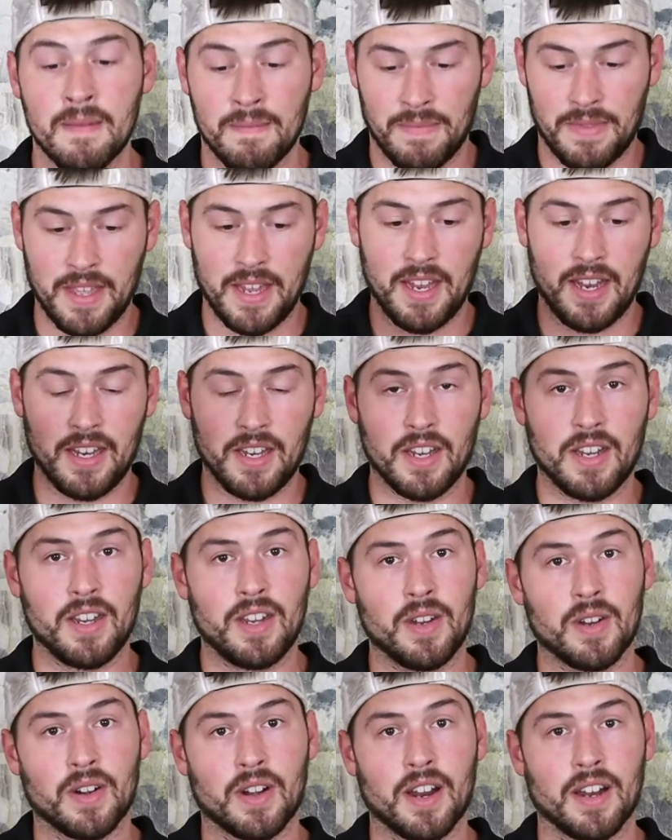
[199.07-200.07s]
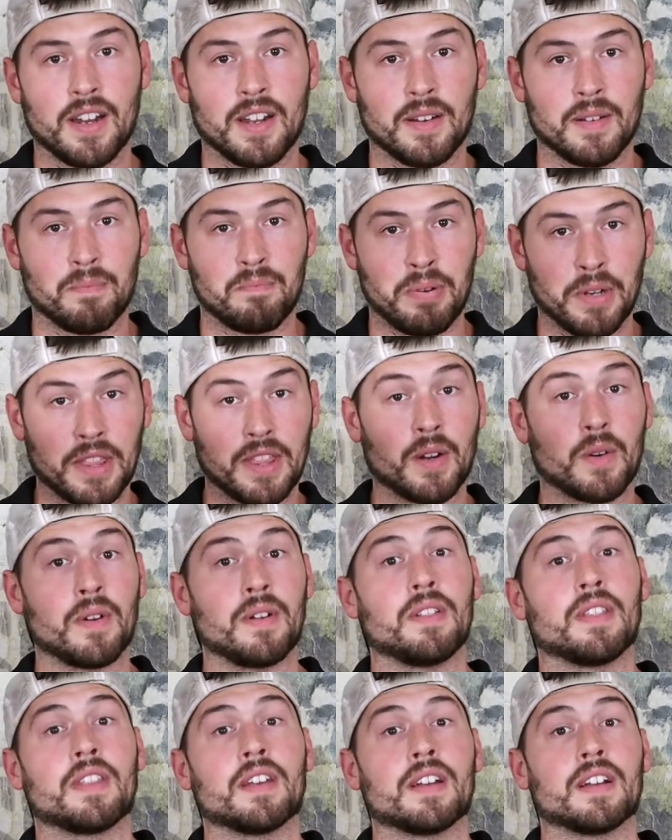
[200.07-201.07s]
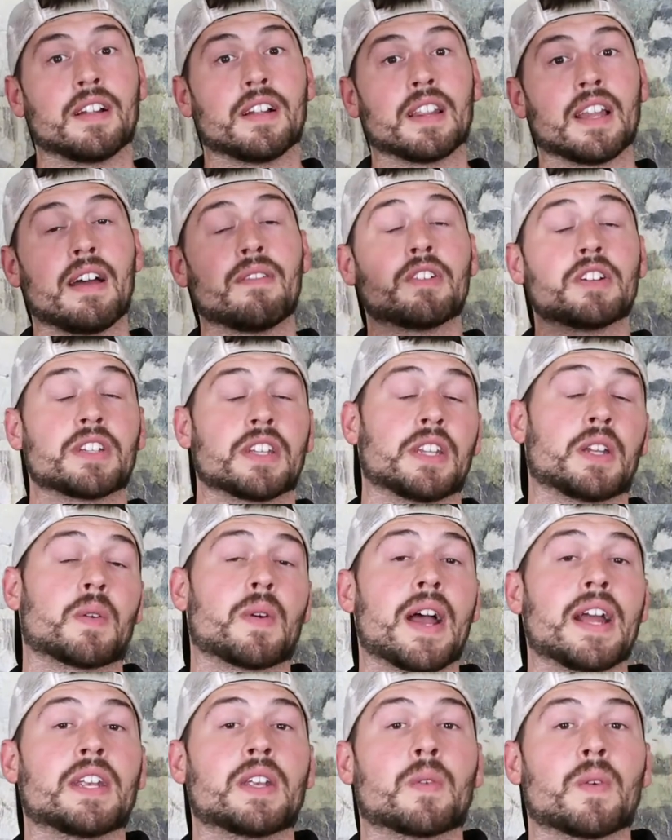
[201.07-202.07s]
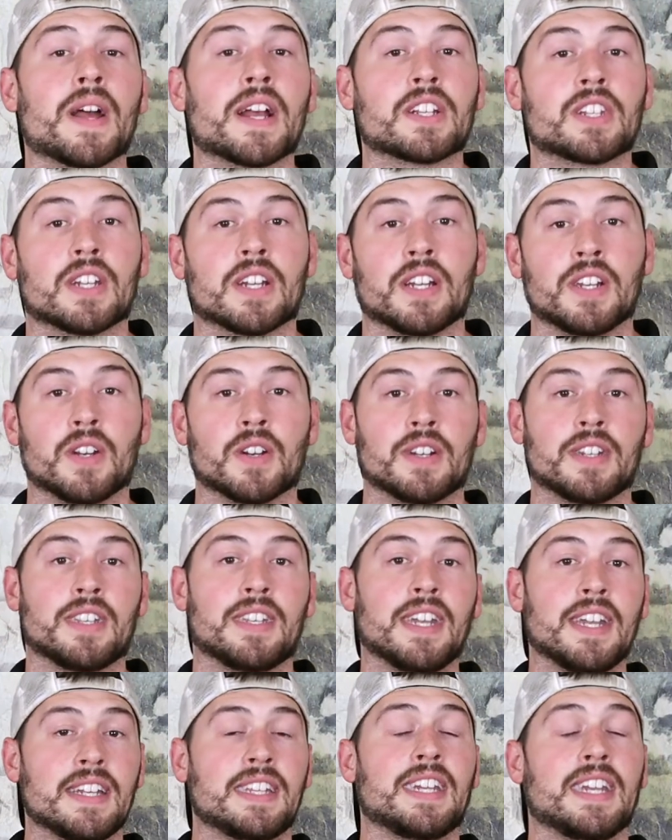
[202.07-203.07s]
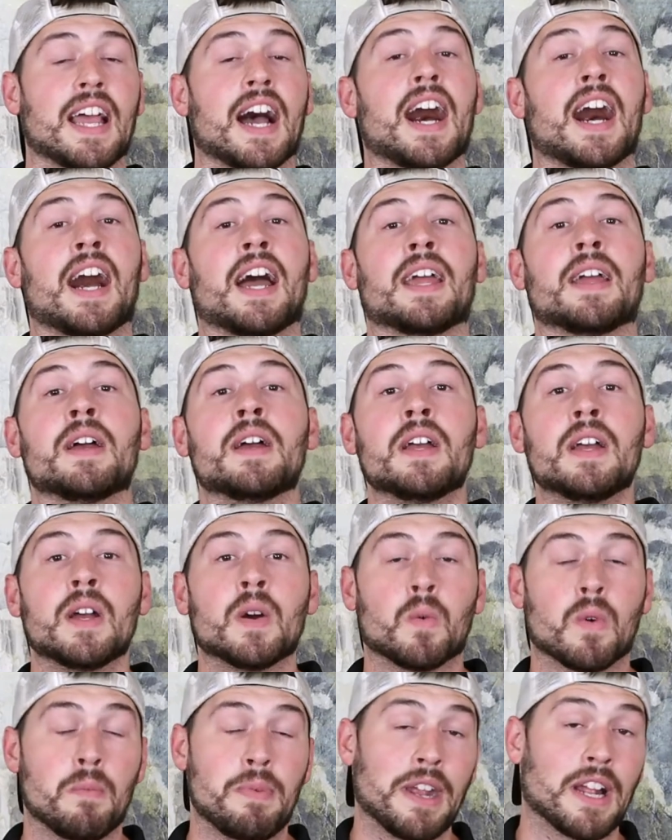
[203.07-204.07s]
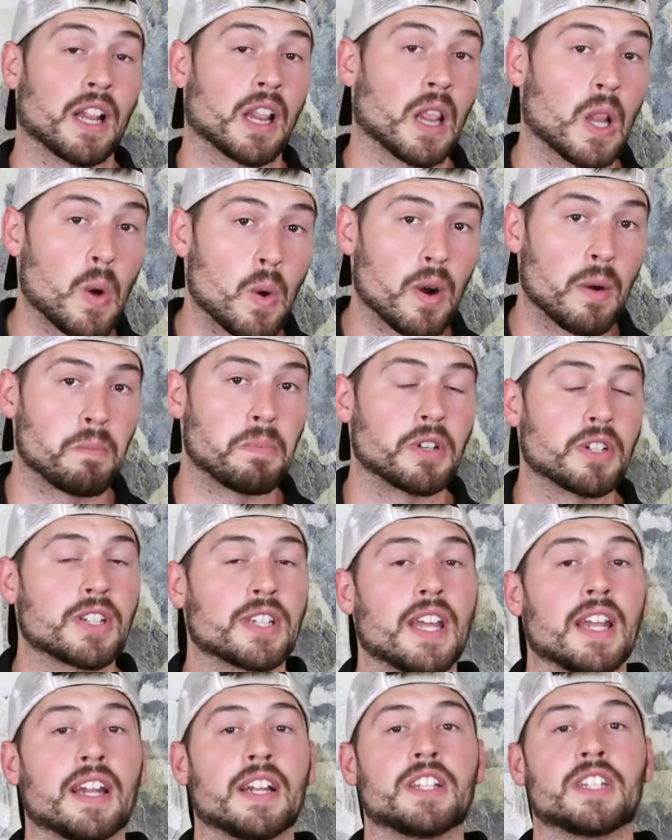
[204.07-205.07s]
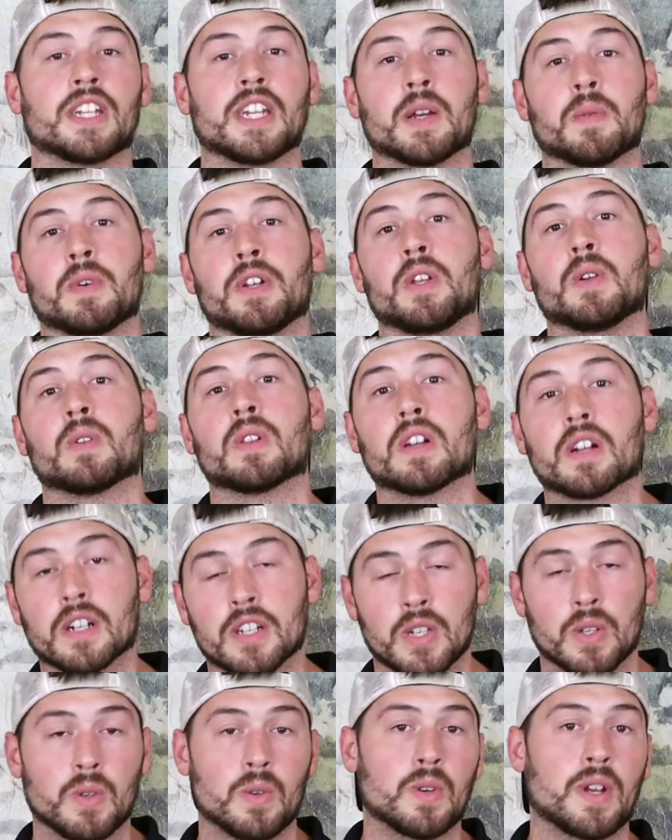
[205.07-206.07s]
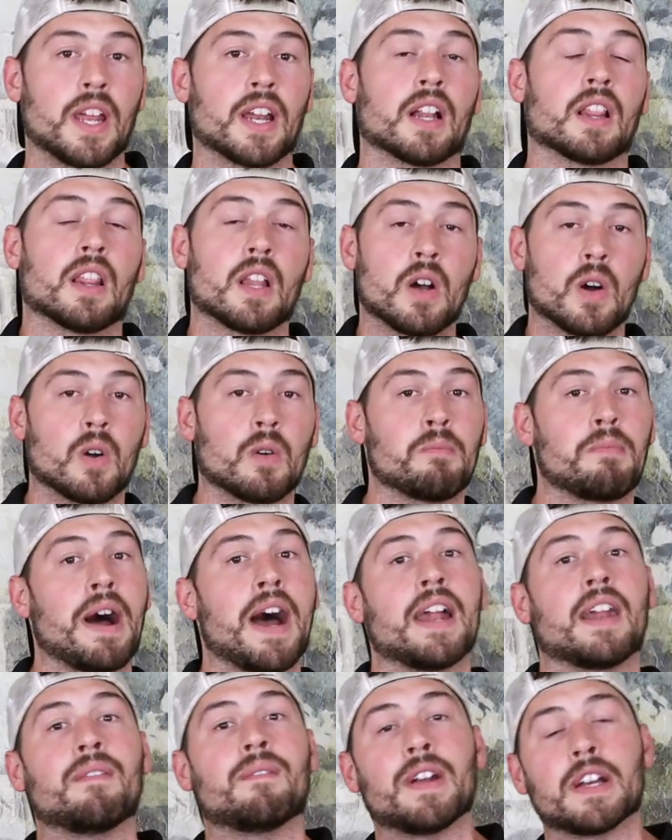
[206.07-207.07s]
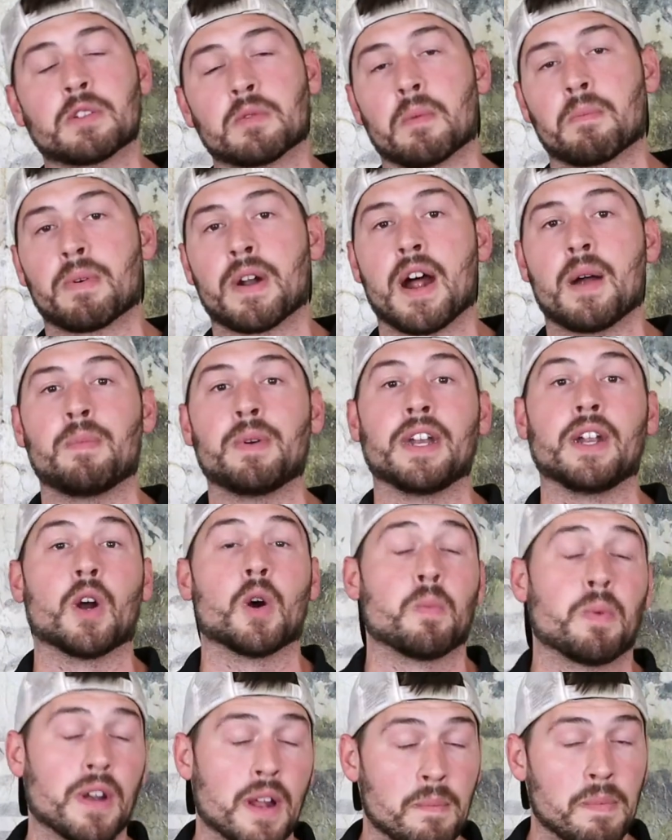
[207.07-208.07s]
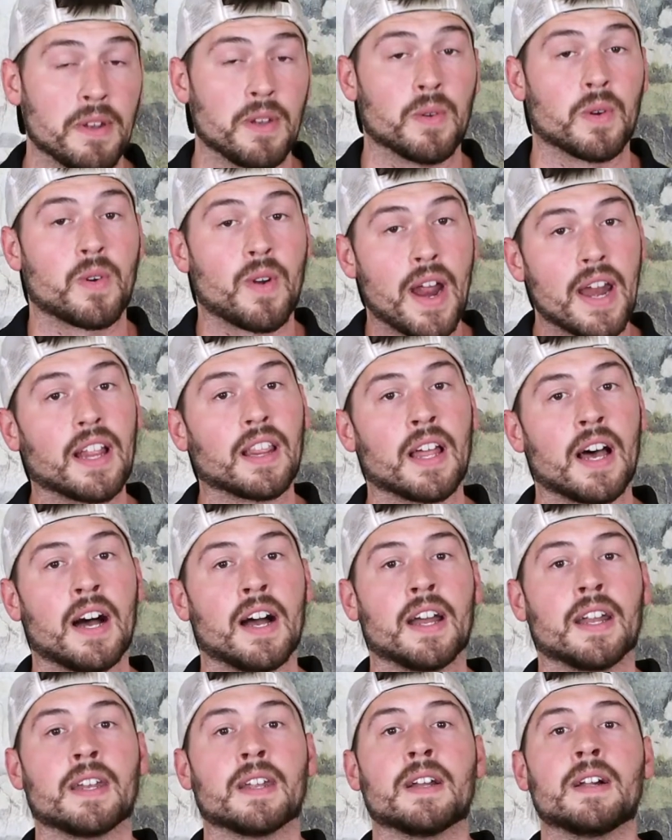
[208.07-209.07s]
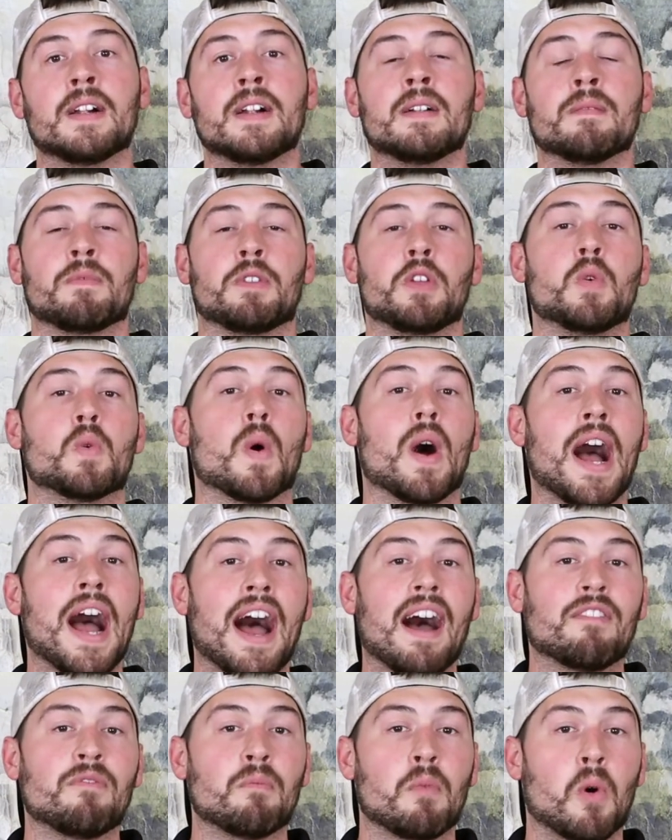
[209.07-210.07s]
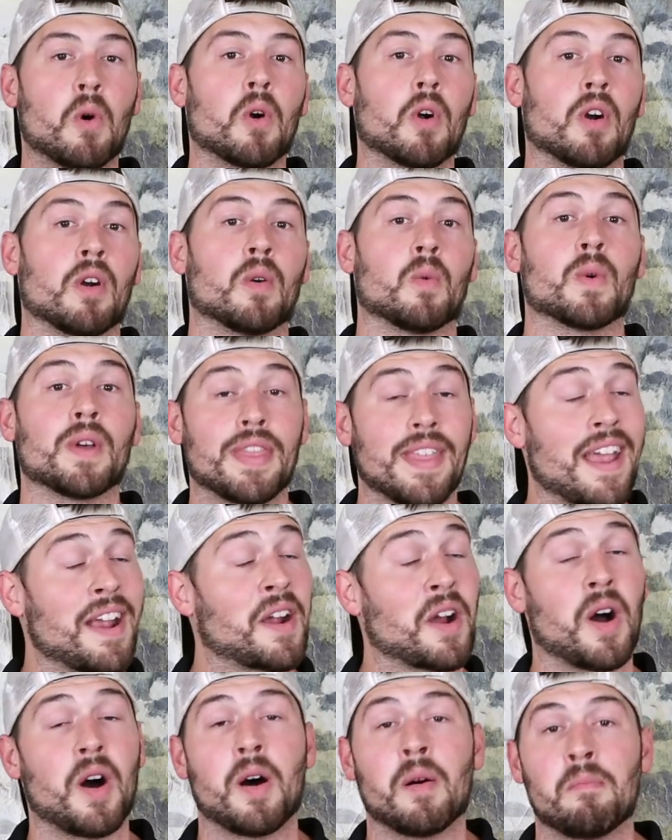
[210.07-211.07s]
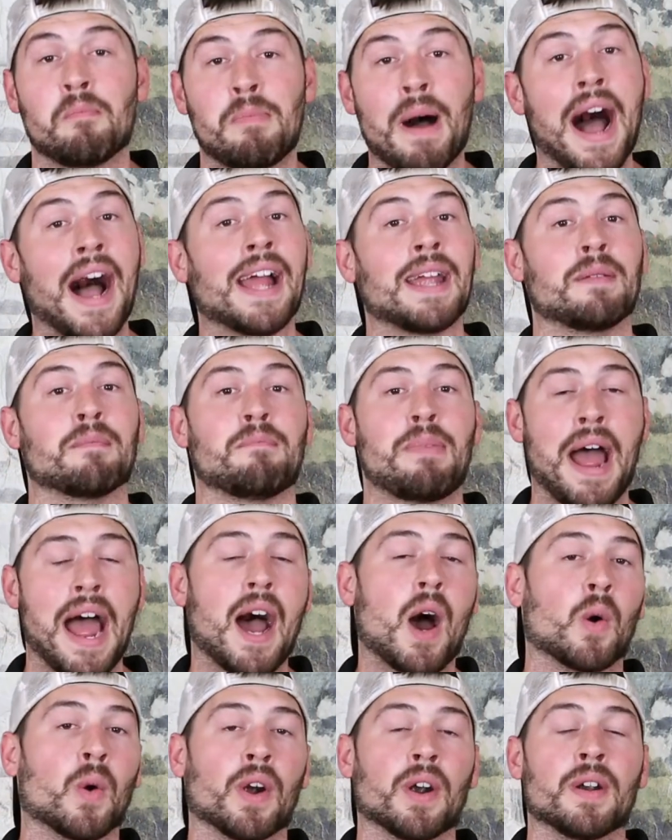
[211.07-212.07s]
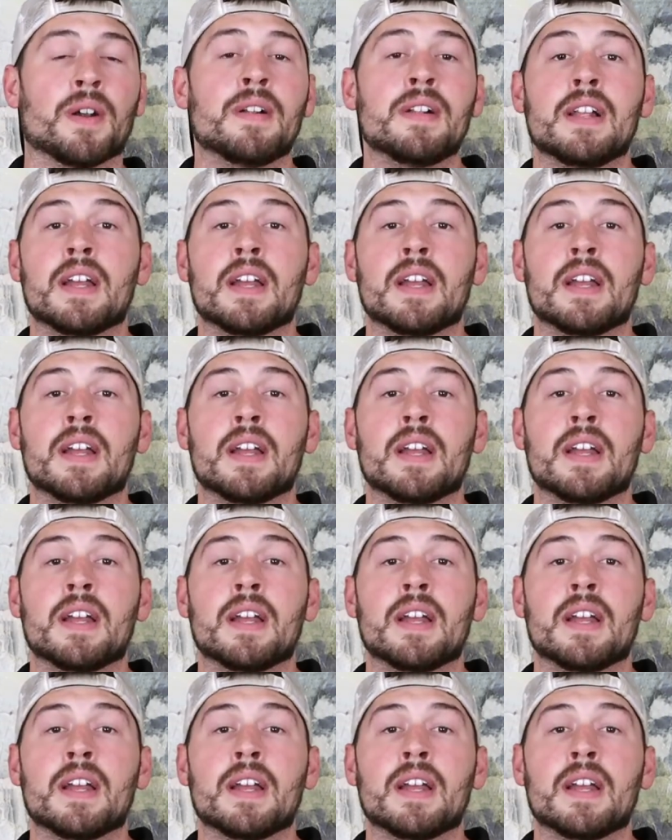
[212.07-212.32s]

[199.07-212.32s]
Then you're gonna put the levers in the right direction and your DTI will be a lower percentage. And then when you look to get a loan, buy an investment property, open up a new credit line, you will have more what they call buying power,